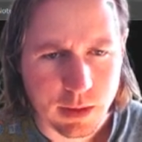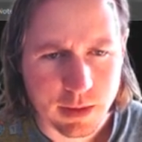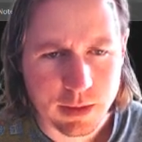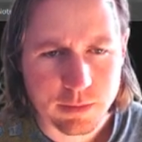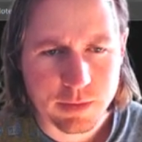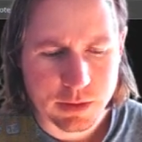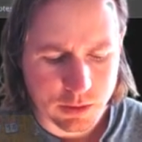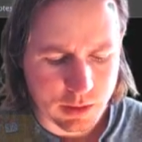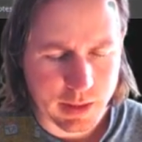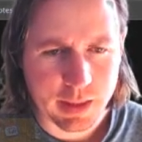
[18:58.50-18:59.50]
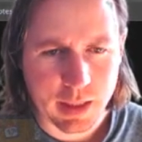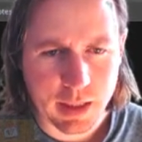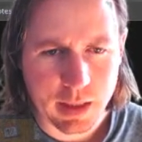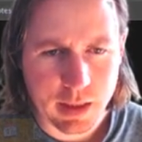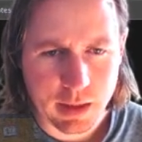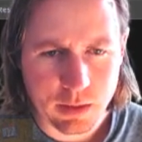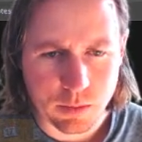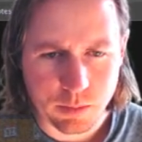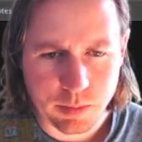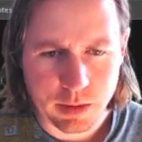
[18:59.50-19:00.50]
I think if I do like A
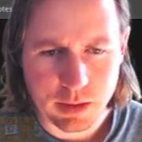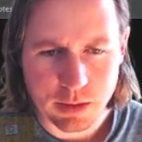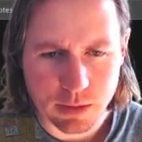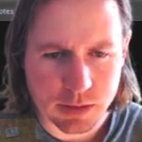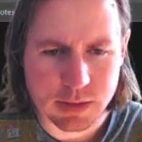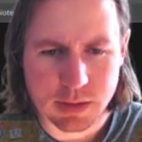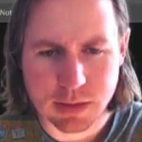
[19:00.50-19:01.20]
or B, see